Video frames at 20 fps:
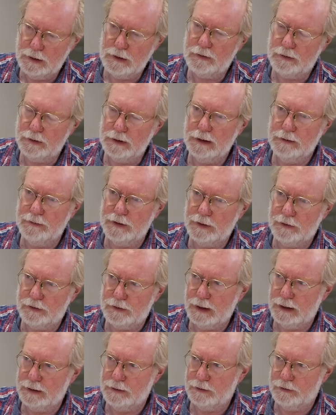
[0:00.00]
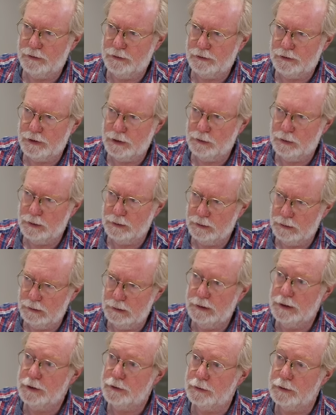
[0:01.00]
decent living standards and so on,
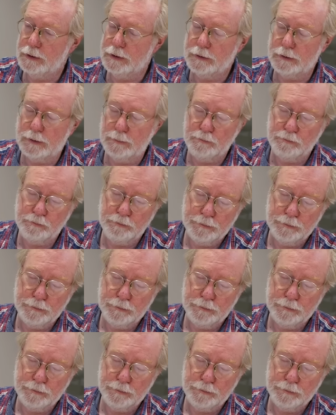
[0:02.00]
literate.